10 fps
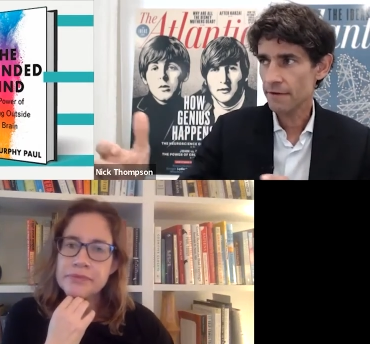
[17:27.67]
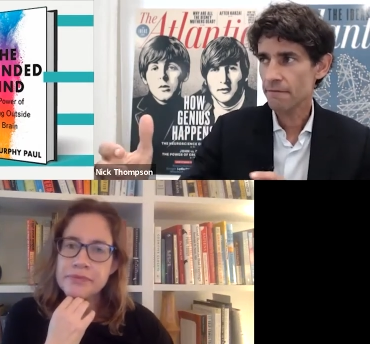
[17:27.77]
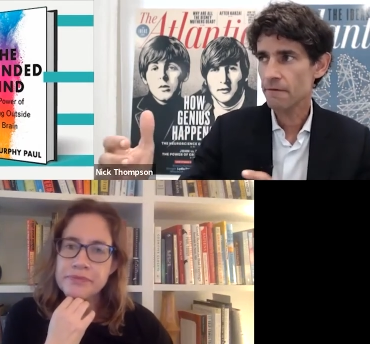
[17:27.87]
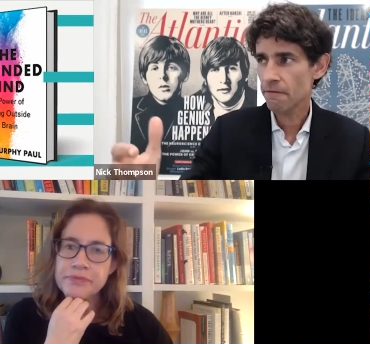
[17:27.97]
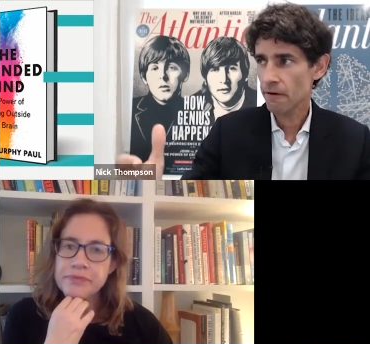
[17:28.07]

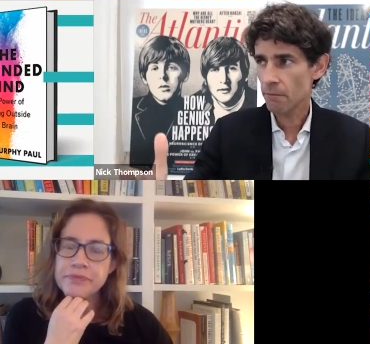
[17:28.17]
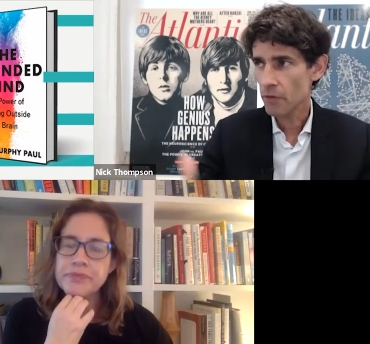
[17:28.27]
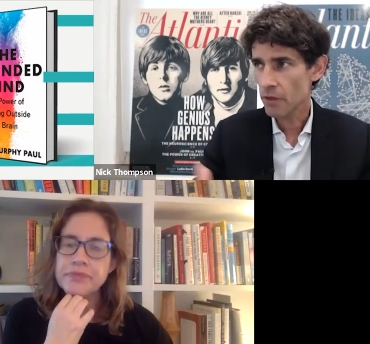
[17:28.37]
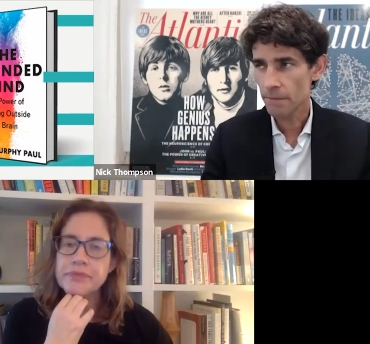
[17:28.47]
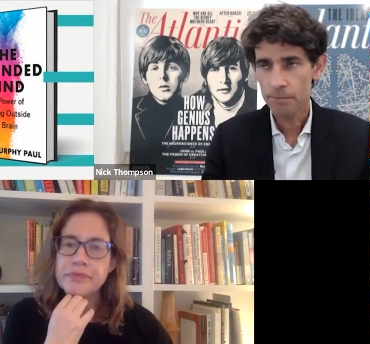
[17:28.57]
Speaker 1: different
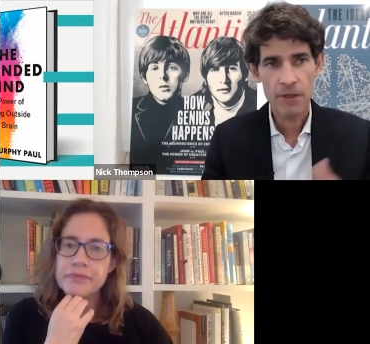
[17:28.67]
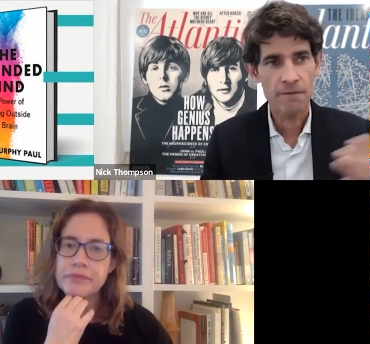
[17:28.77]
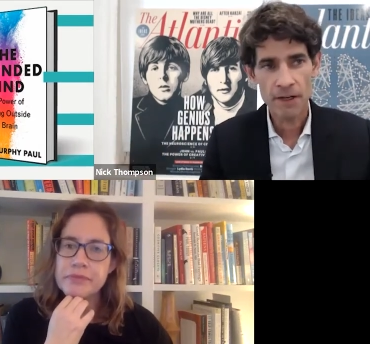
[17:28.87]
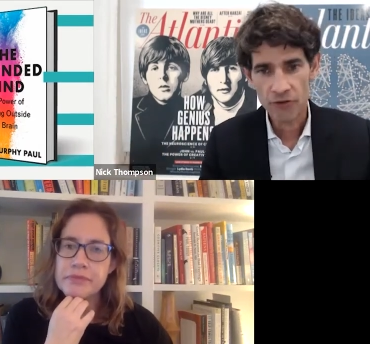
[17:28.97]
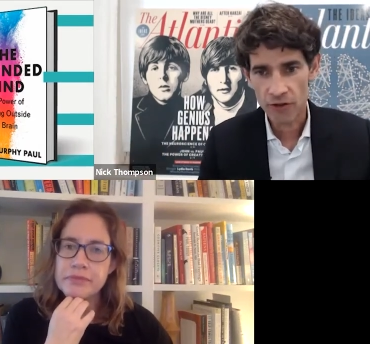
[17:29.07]
from the
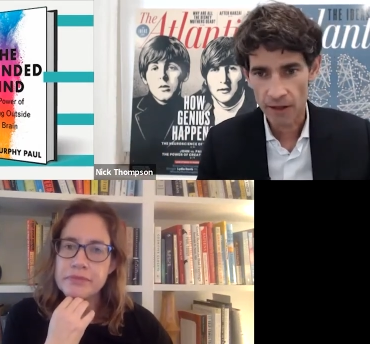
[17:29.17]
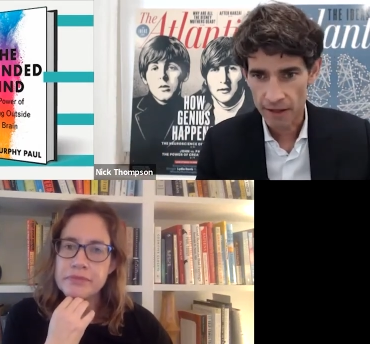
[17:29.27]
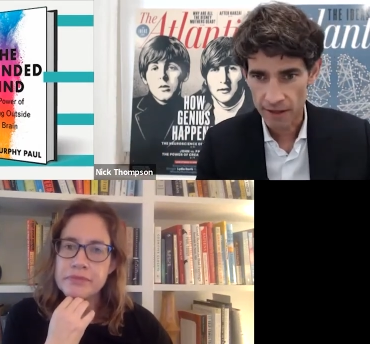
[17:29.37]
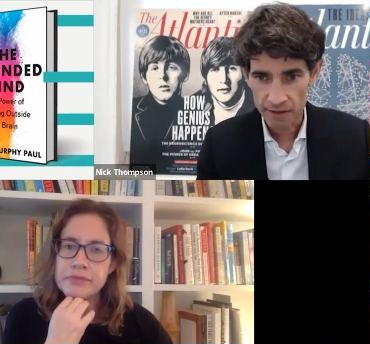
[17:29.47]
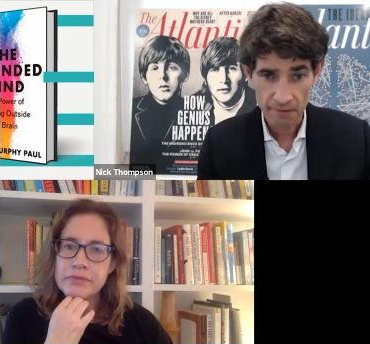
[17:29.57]
conventional
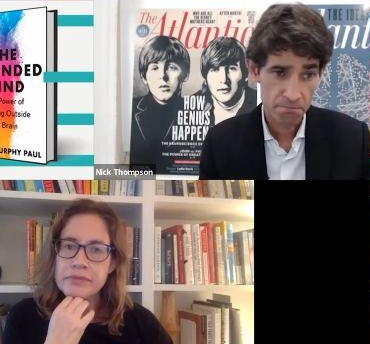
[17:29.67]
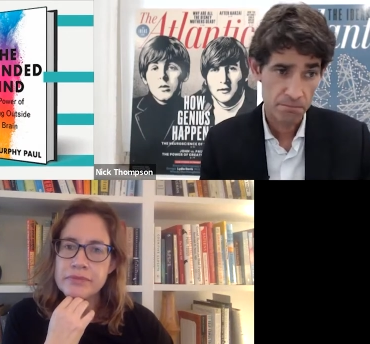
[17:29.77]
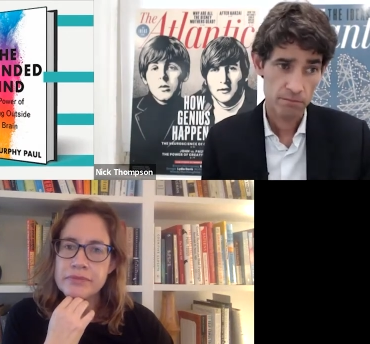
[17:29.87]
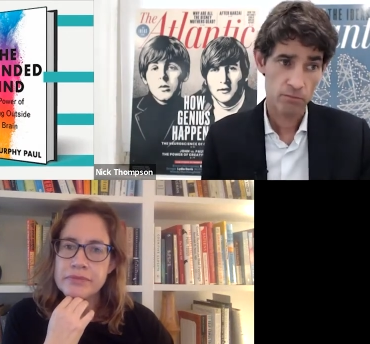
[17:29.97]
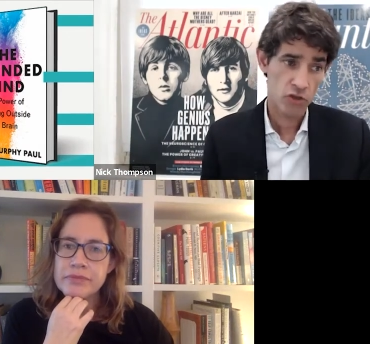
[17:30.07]
idea that
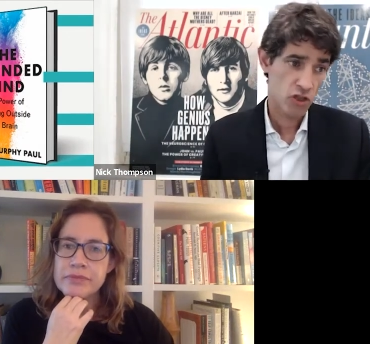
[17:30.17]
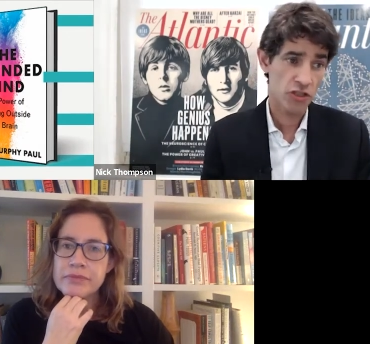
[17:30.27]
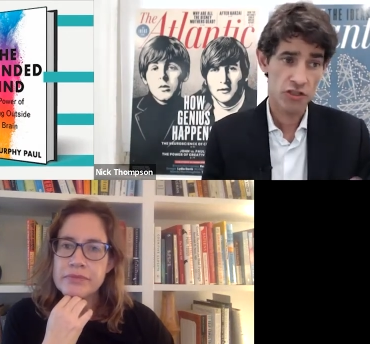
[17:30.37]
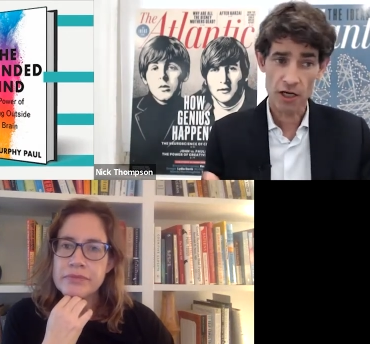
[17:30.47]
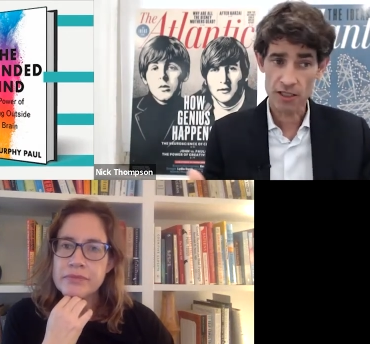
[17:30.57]
it's good
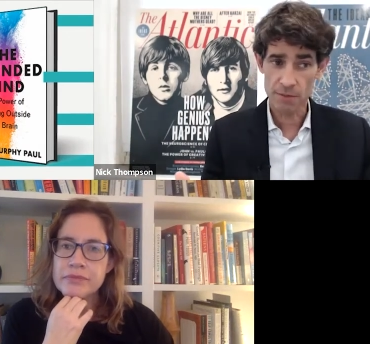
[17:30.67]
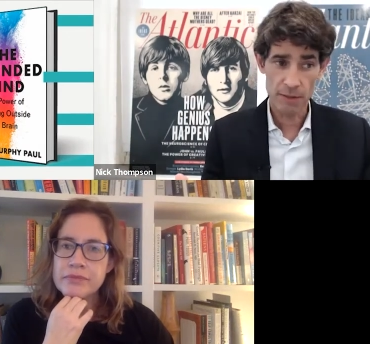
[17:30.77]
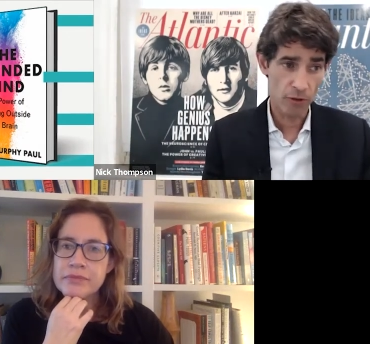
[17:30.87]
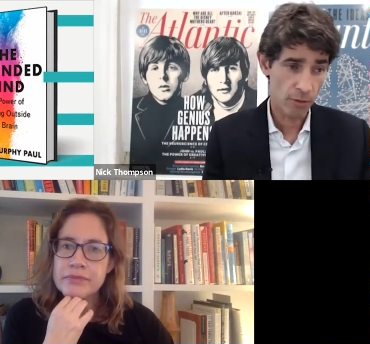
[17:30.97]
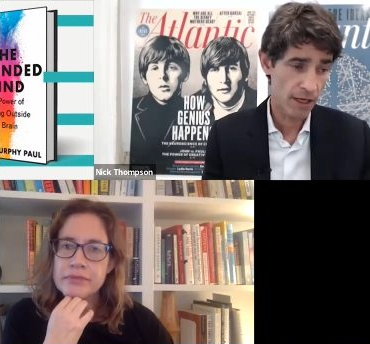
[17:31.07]
to talk to
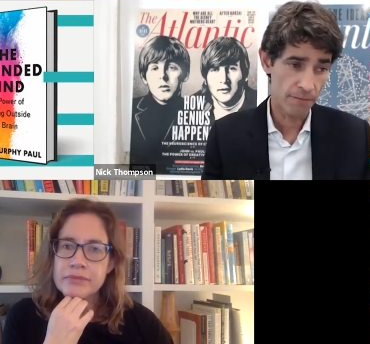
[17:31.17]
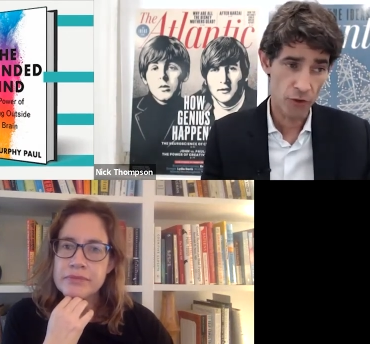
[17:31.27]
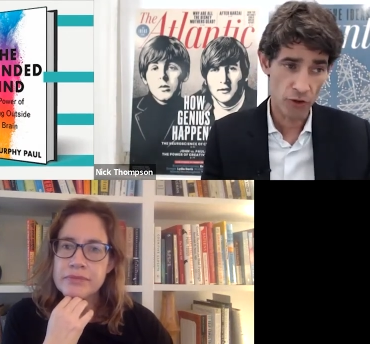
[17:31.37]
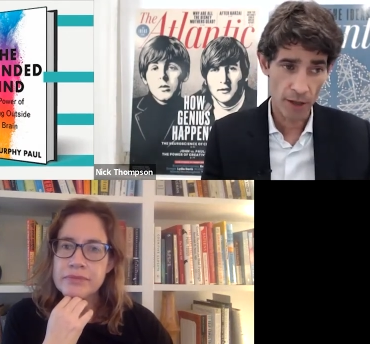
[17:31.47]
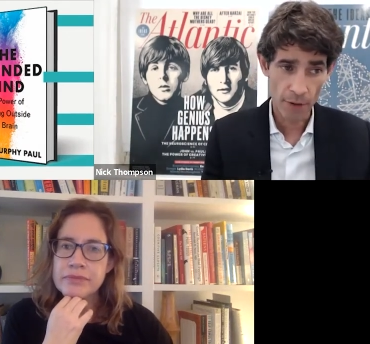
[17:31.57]
people about
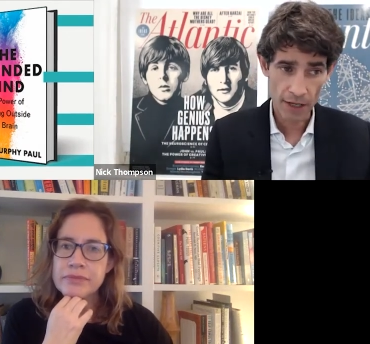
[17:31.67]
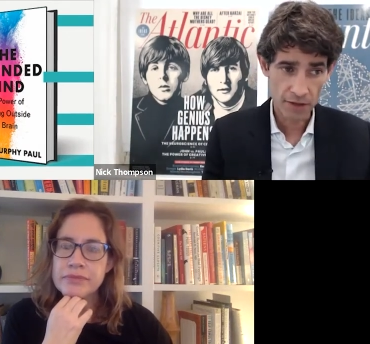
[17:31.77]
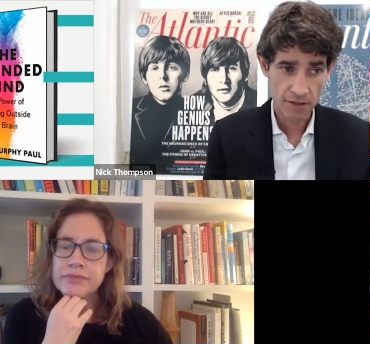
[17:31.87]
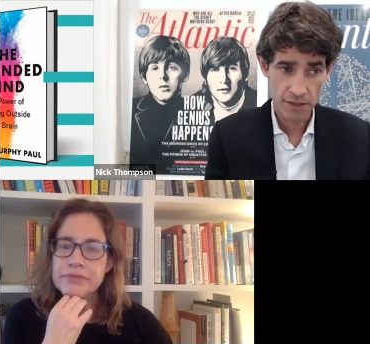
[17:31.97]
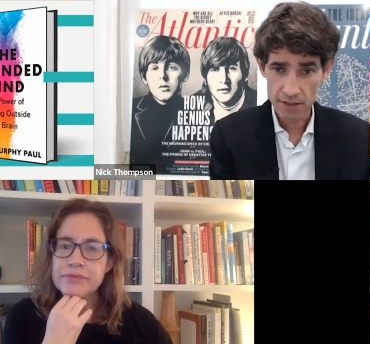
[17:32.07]
your
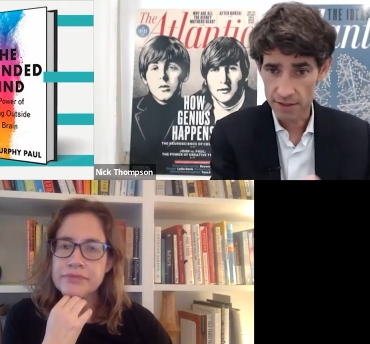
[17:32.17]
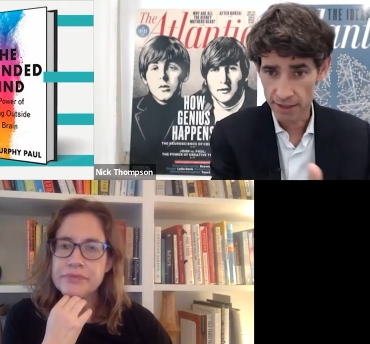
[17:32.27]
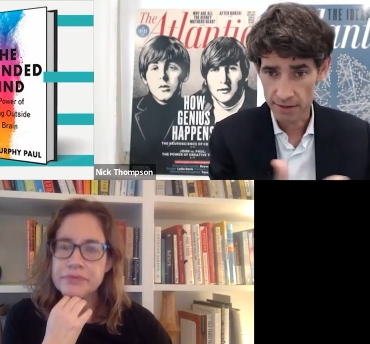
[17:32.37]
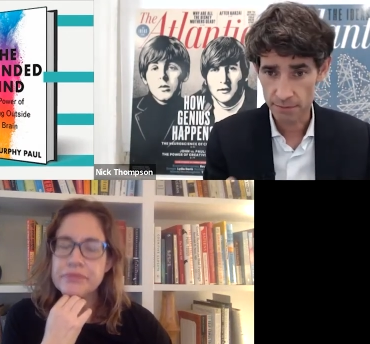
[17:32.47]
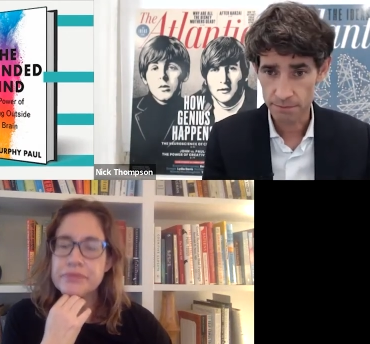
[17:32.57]
hypotheses and
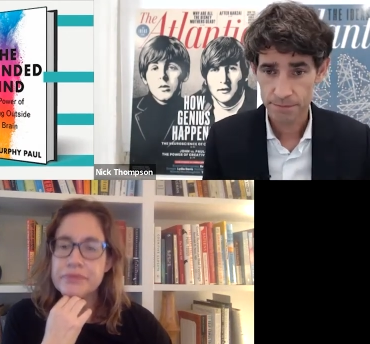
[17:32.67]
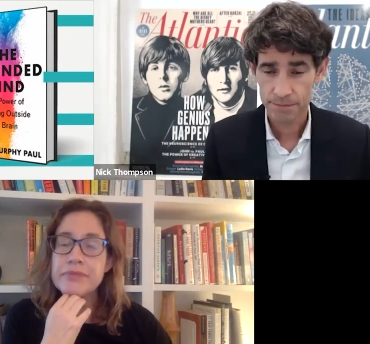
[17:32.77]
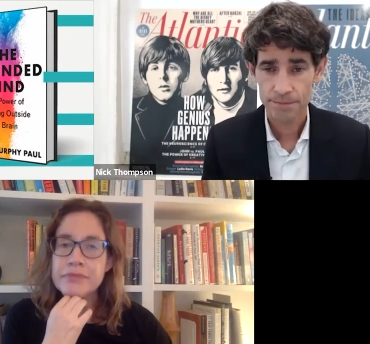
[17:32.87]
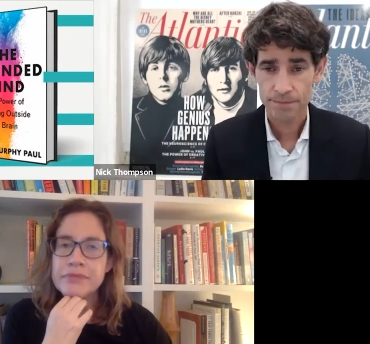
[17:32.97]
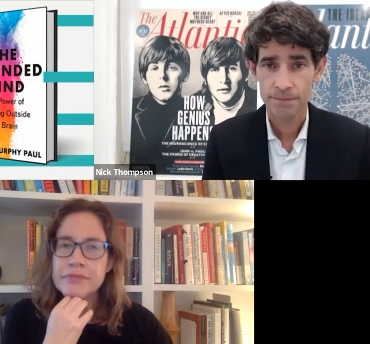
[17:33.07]
test them?
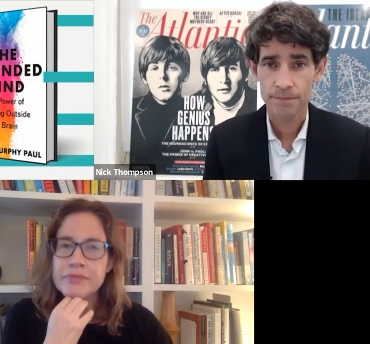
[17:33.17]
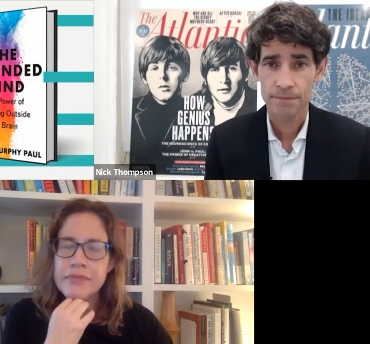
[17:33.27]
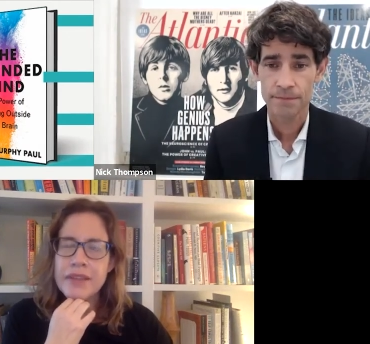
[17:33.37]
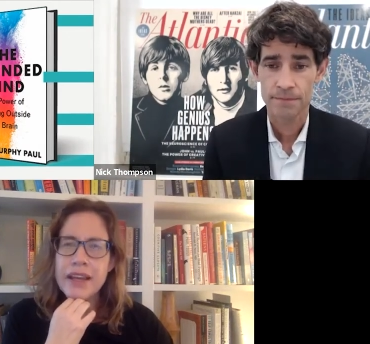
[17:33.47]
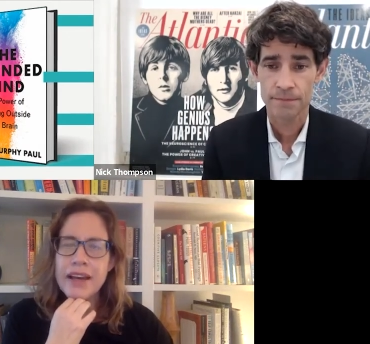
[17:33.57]

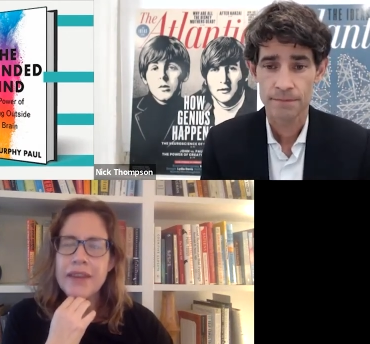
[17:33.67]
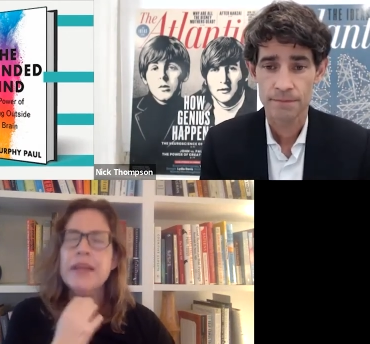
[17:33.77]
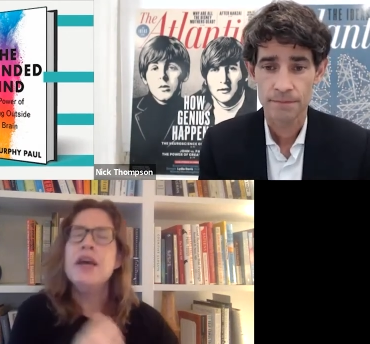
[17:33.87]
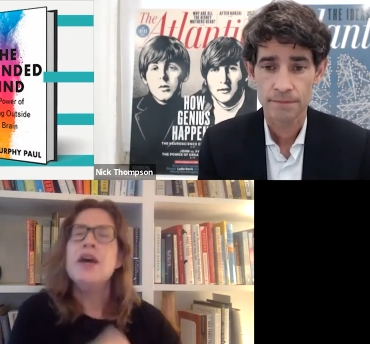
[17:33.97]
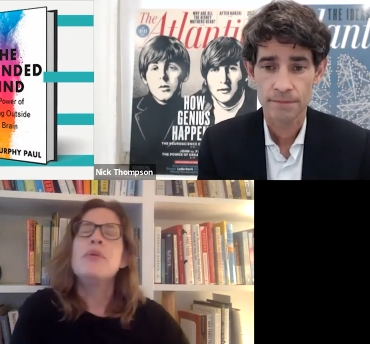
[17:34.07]
Speaker 2: Yeah.
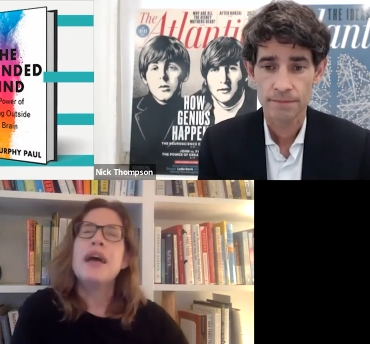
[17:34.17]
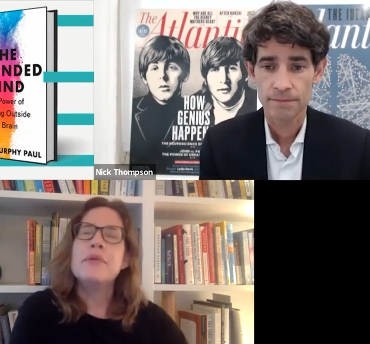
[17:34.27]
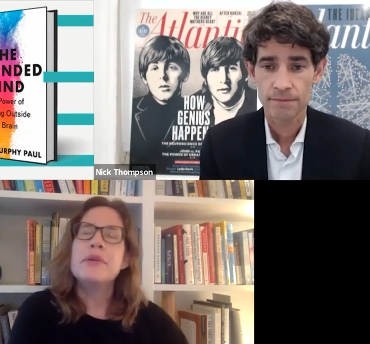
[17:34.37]
Well, I